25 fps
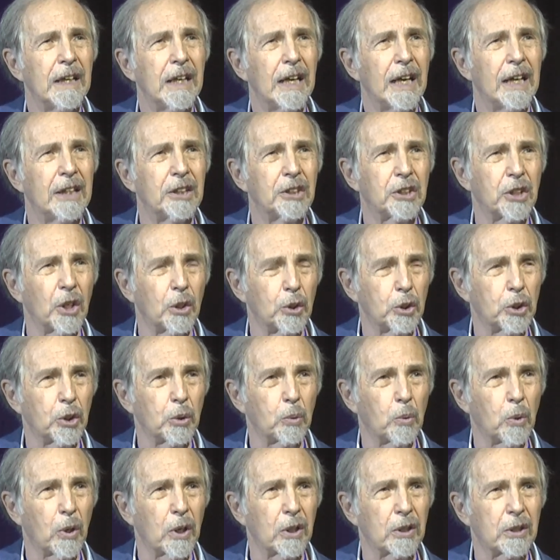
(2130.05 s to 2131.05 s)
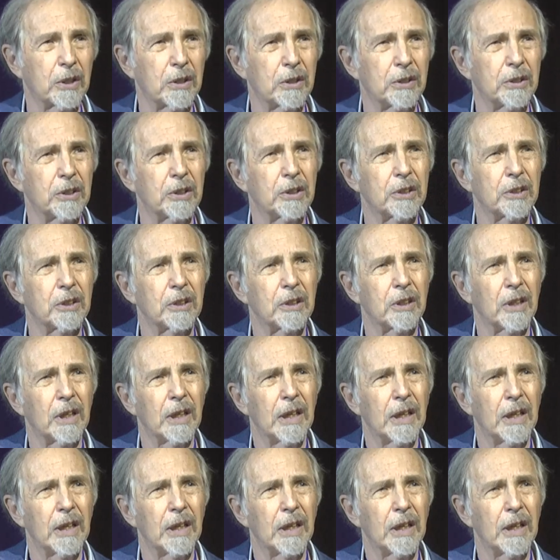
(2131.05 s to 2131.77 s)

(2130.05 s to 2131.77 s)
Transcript: and social workers.